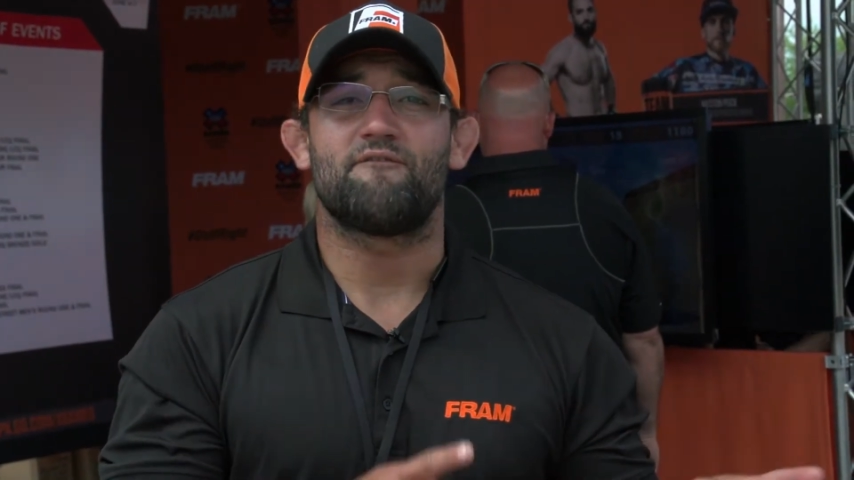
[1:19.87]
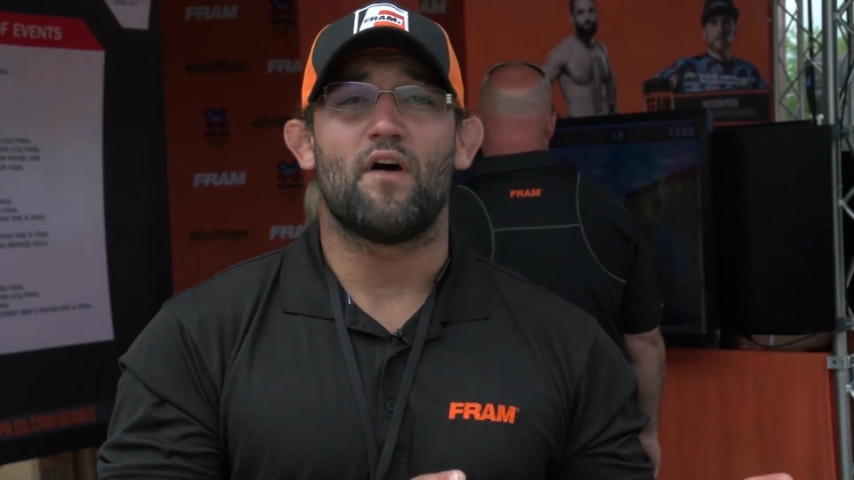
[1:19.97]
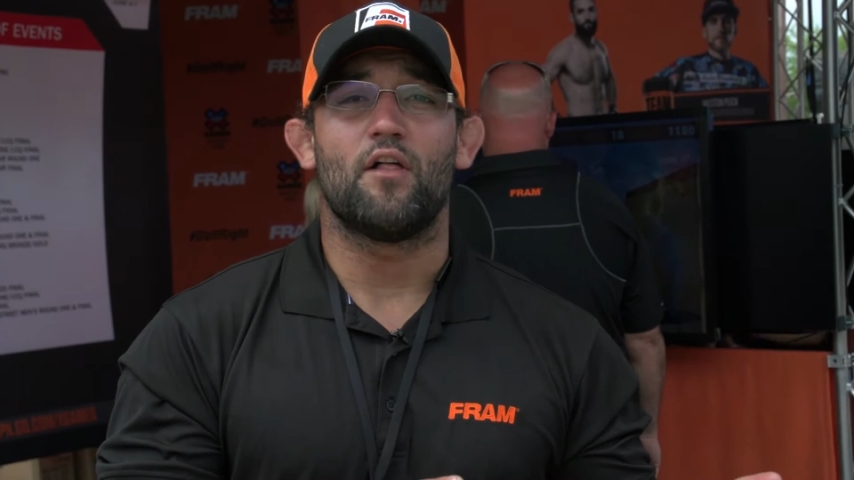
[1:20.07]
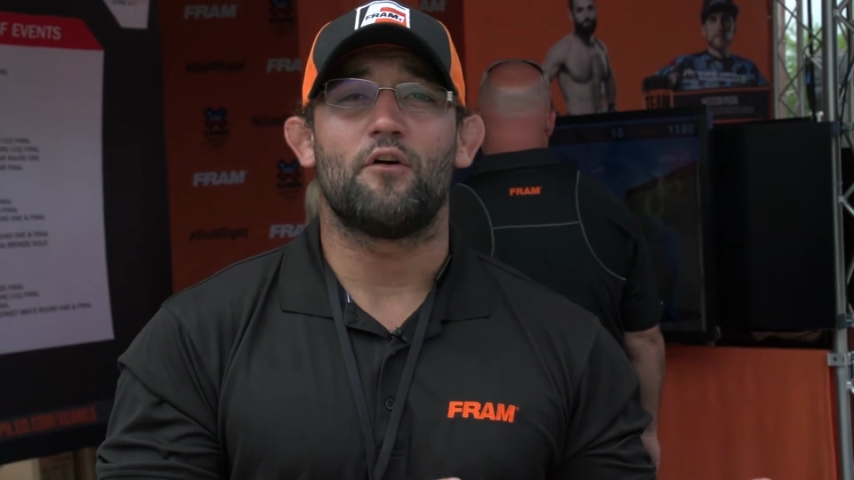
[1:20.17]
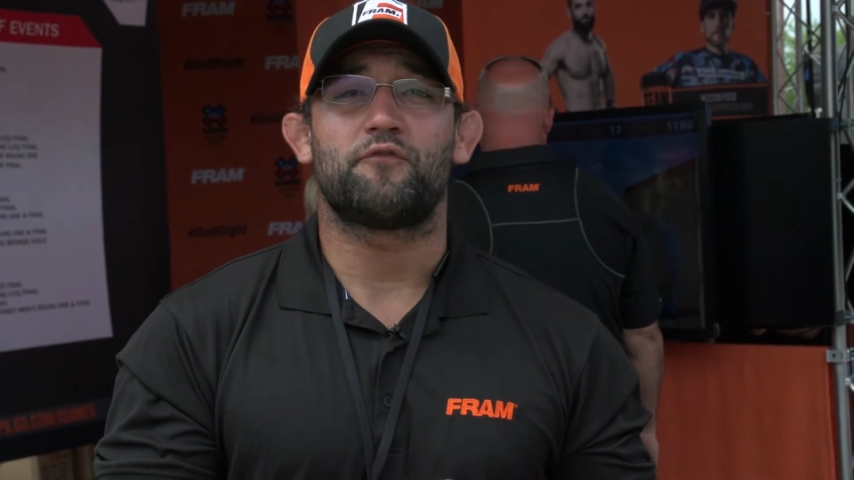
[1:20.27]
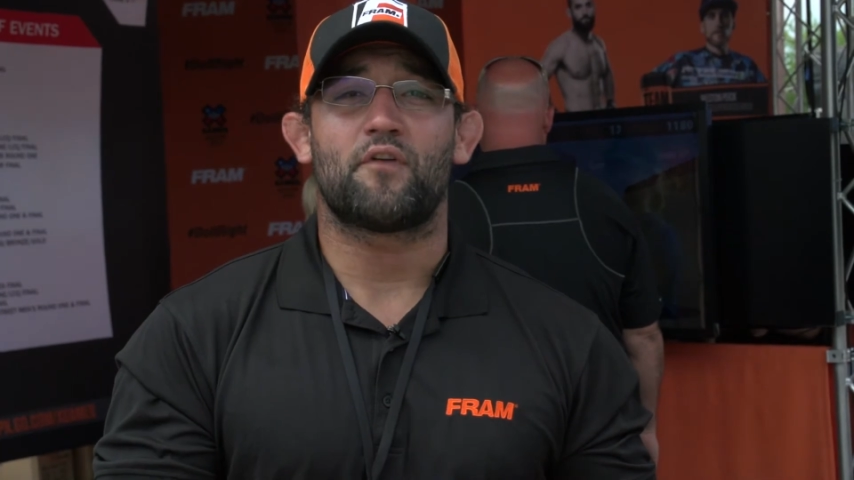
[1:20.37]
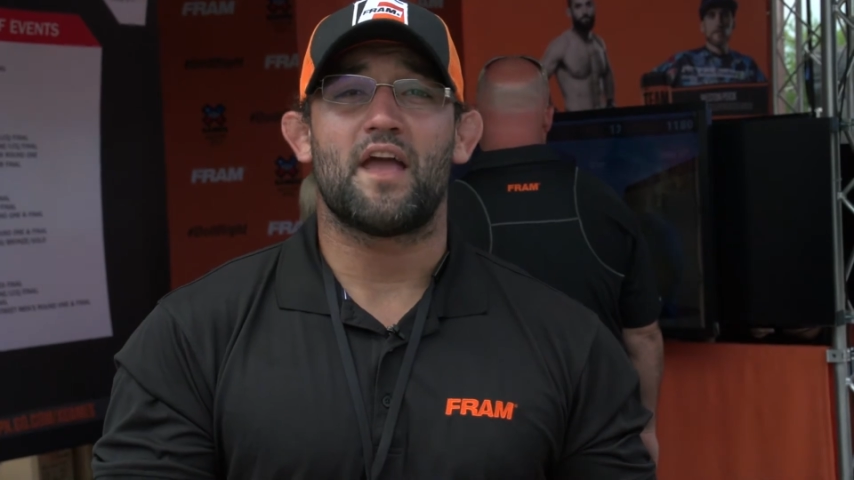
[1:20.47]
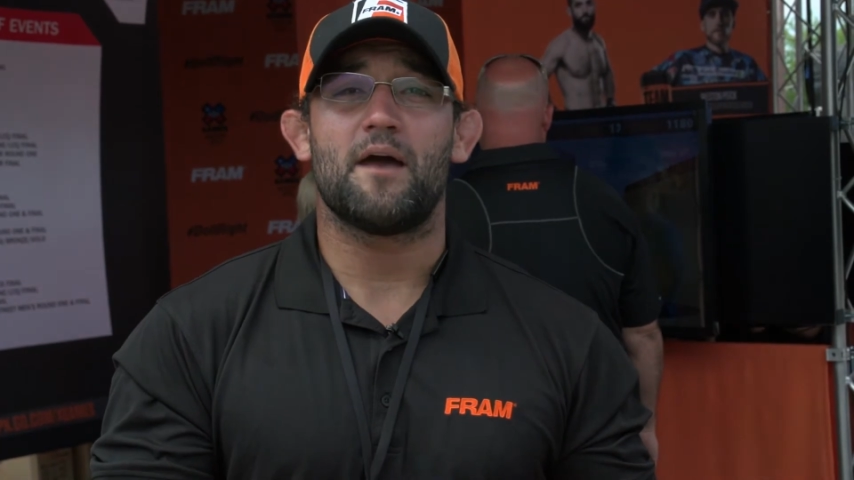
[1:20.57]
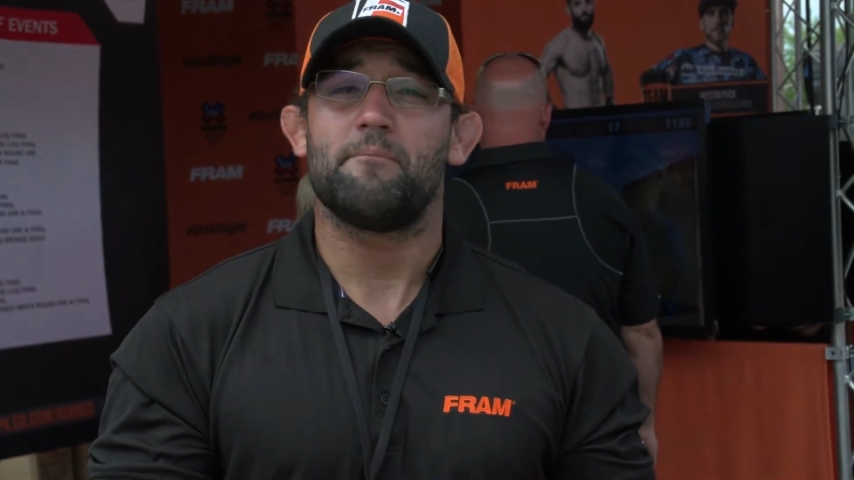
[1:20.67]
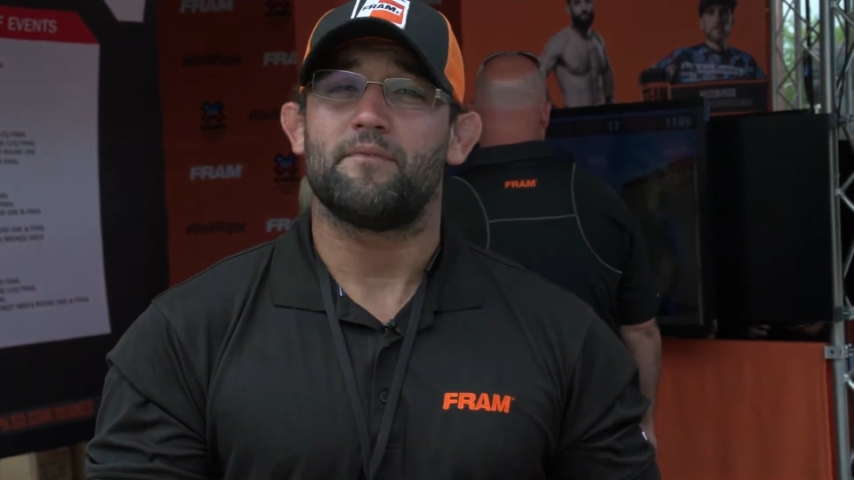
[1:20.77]
follow
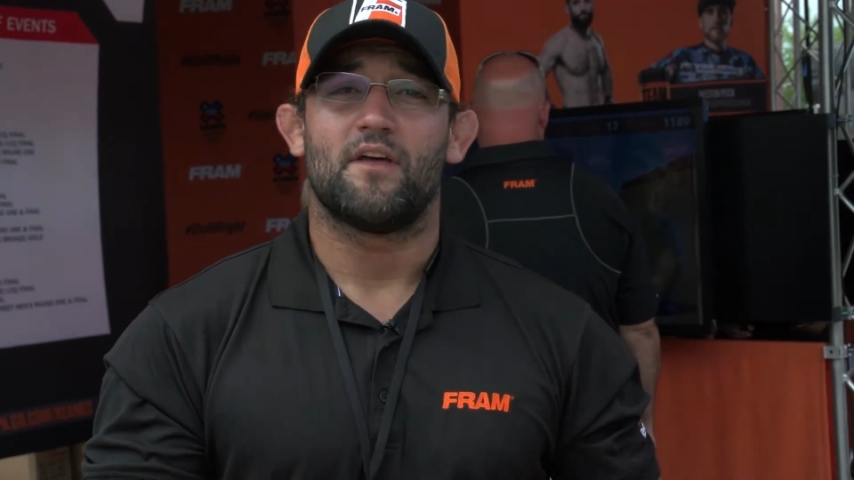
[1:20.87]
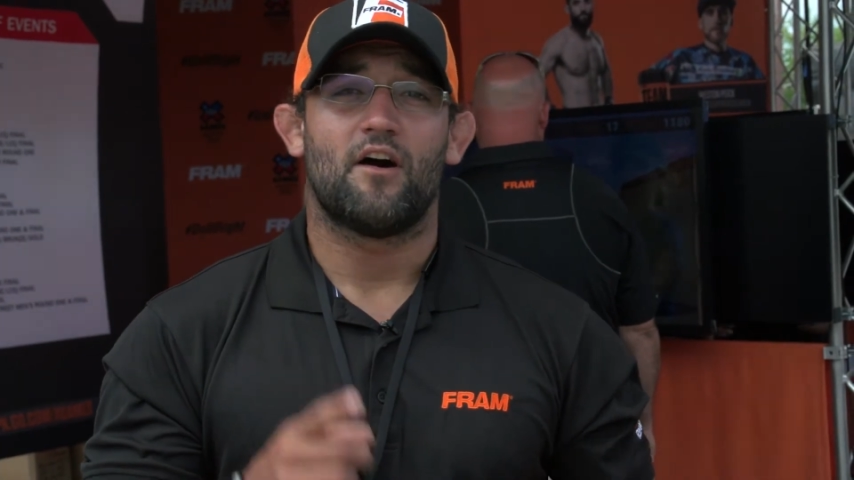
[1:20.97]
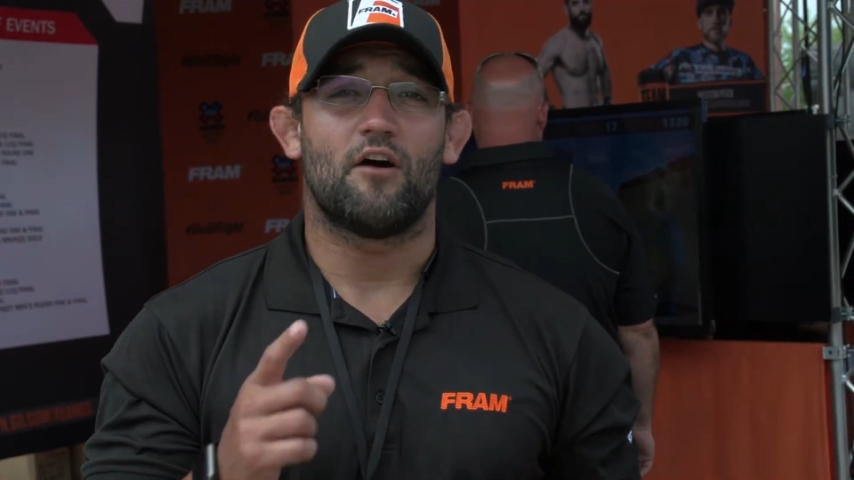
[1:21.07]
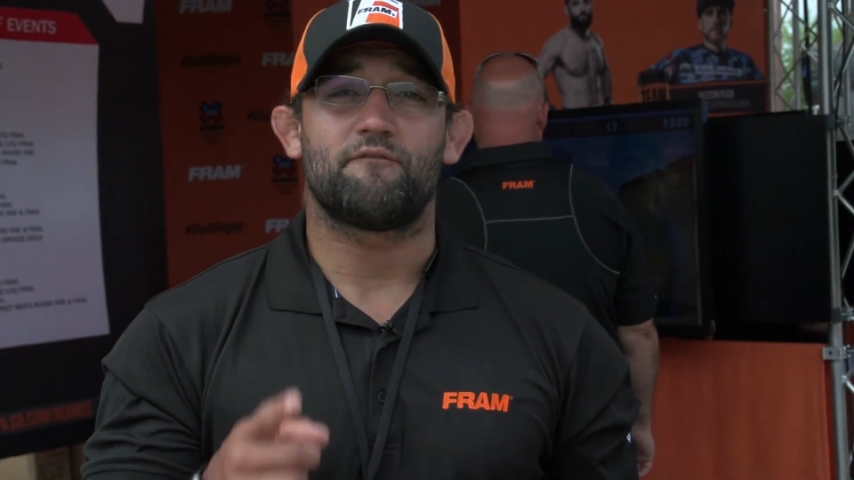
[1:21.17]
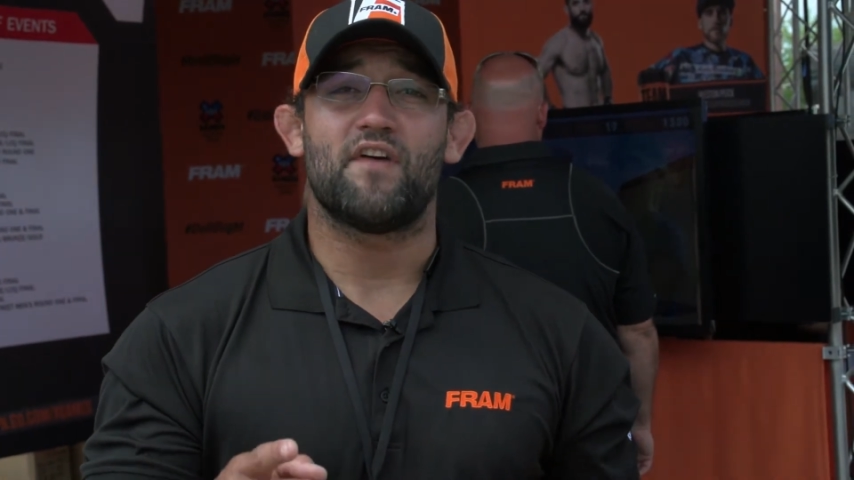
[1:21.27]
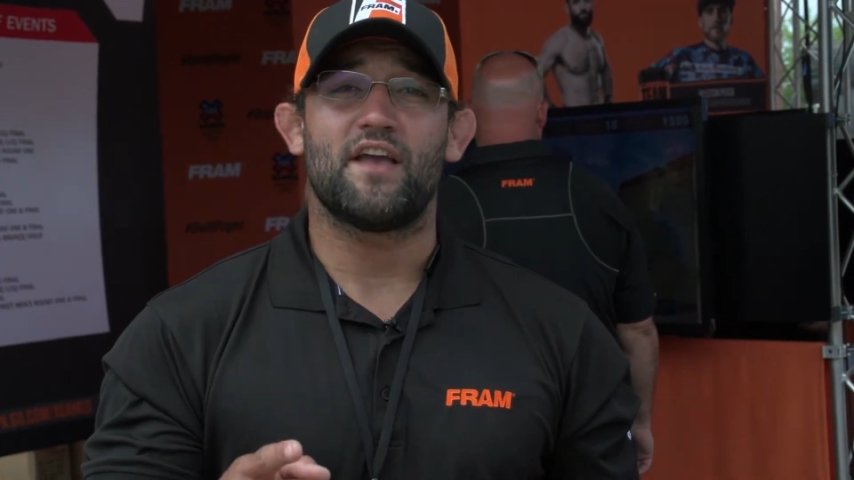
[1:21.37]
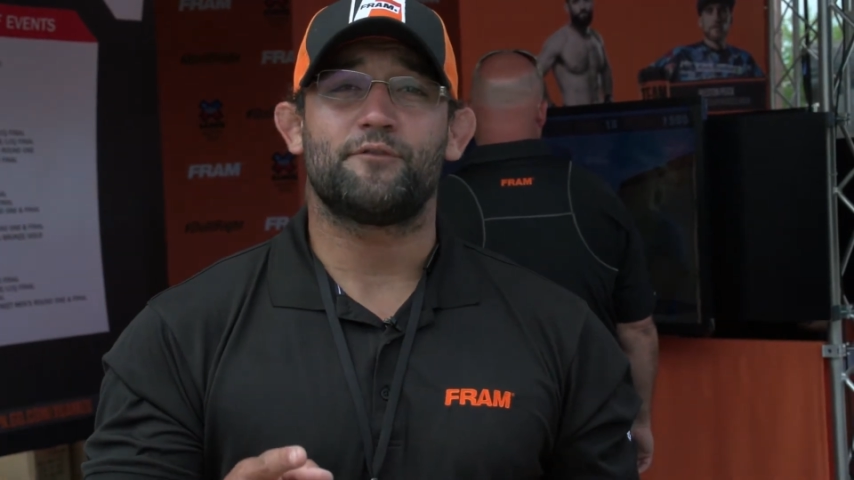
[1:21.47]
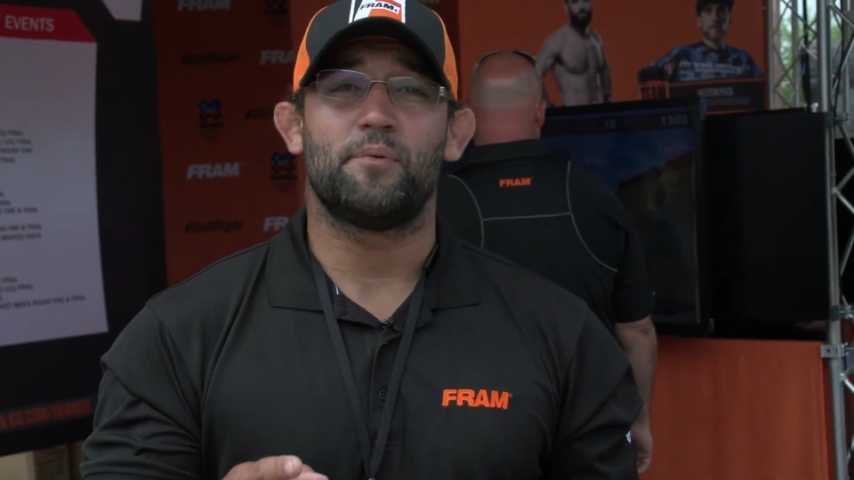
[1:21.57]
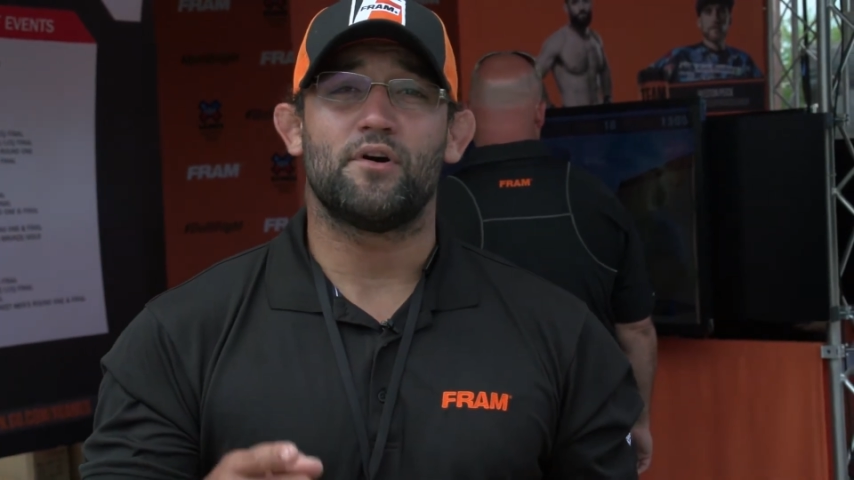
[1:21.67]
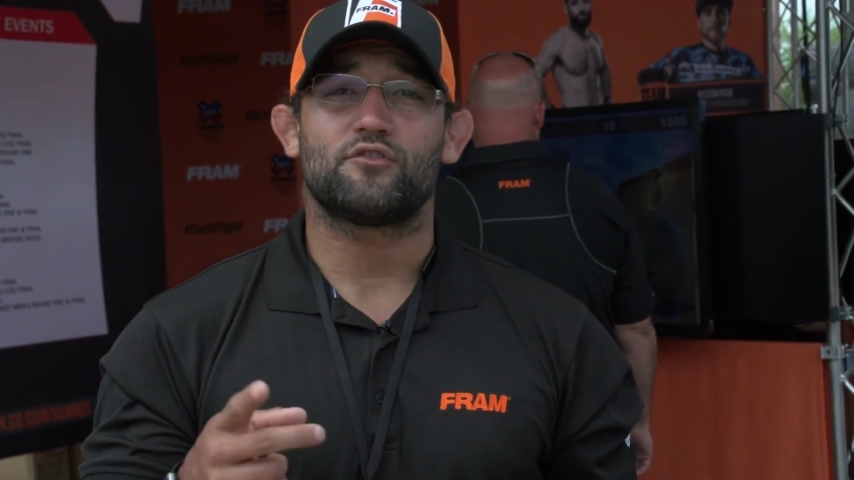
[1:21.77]
Fram on
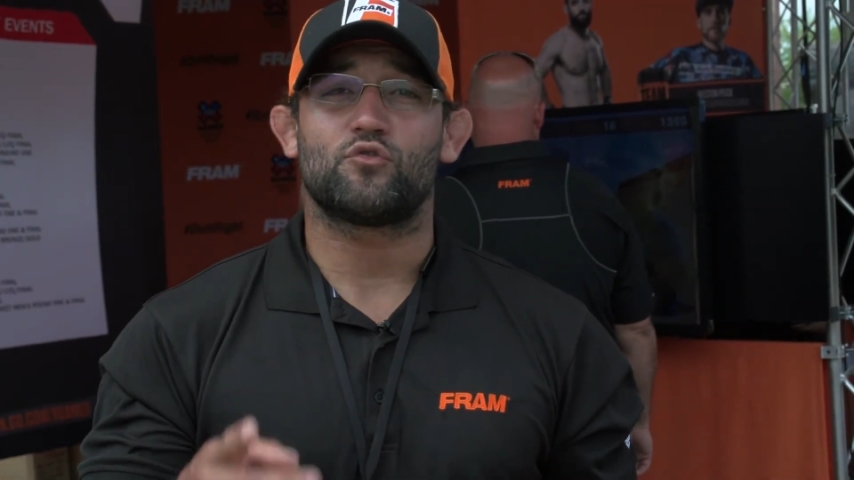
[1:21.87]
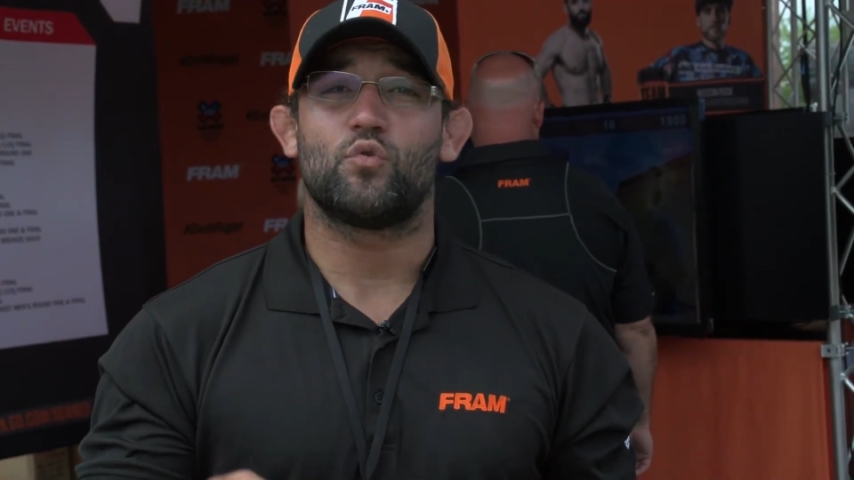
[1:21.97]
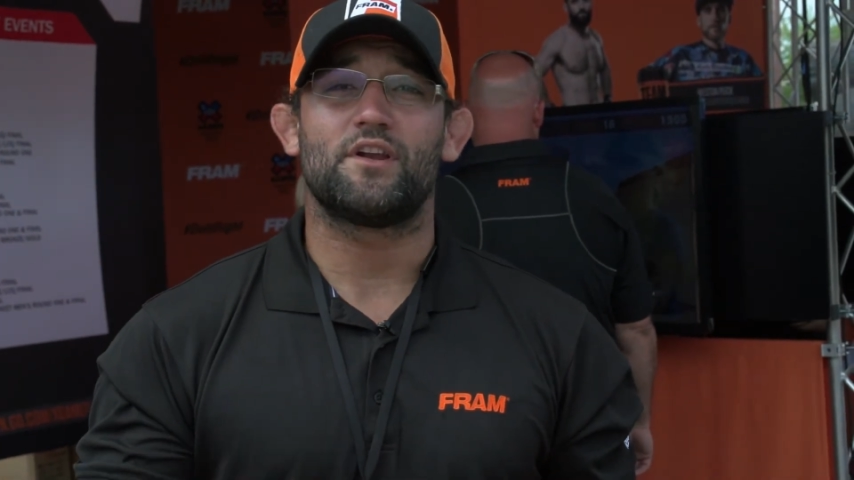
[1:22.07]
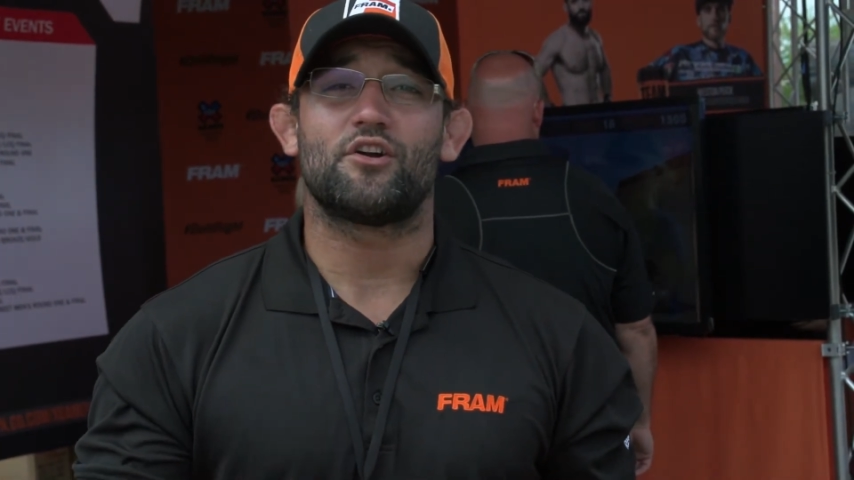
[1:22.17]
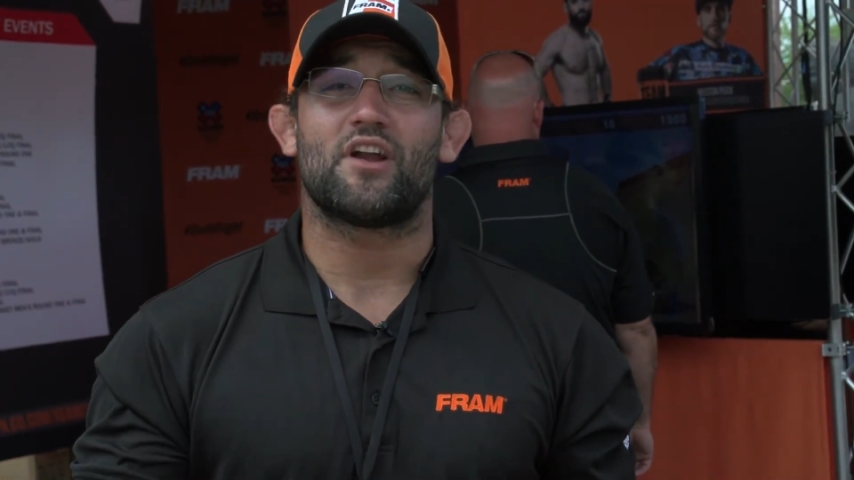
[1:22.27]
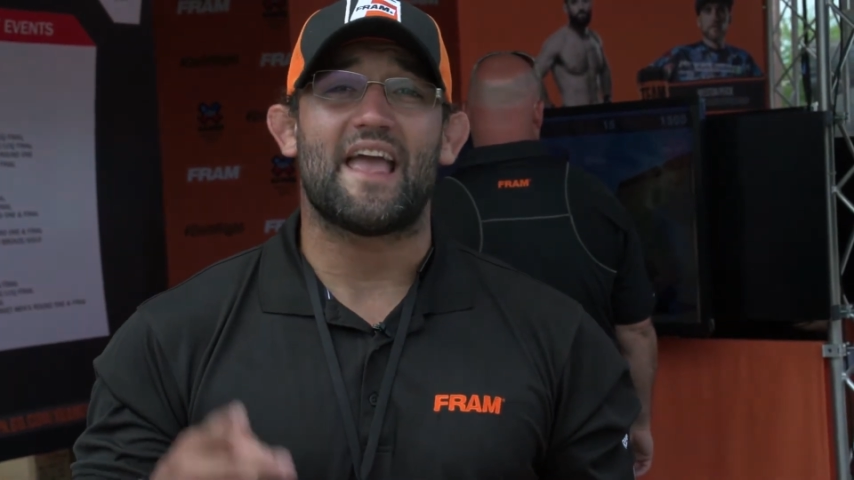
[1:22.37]
Facebook, Twitter,